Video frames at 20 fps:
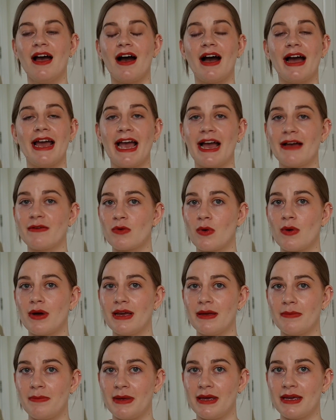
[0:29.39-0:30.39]
I have
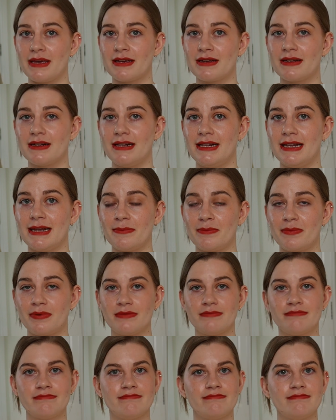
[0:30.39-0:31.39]
quite a big lip
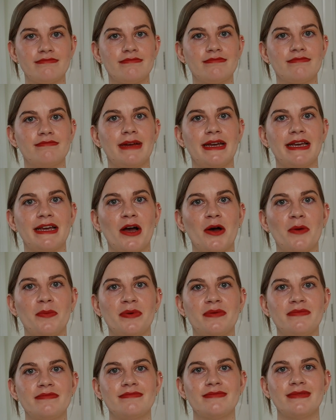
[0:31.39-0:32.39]

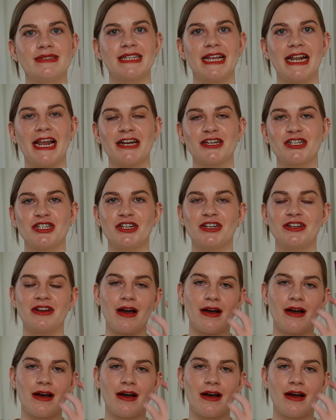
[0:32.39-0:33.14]
makeup selection.